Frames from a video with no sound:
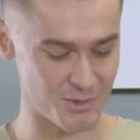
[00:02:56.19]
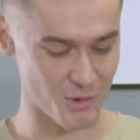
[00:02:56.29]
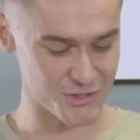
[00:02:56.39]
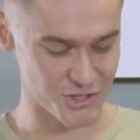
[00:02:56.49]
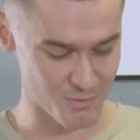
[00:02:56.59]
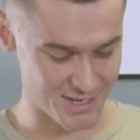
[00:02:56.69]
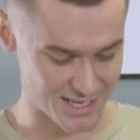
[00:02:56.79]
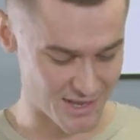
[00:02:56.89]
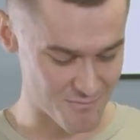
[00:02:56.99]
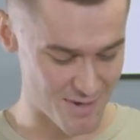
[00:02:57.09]
but also we
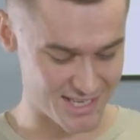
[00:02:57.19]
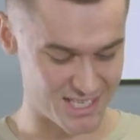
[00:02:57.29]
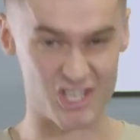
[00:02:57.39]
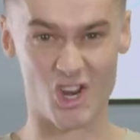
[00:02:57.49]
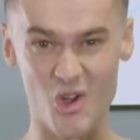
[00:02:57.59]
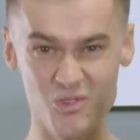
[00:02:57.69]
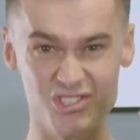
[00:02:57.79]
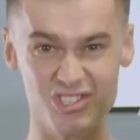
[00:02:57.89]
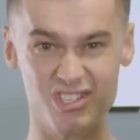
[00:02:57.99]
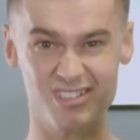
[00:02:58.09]
can have money in
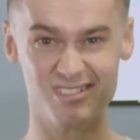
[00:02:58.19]
notes,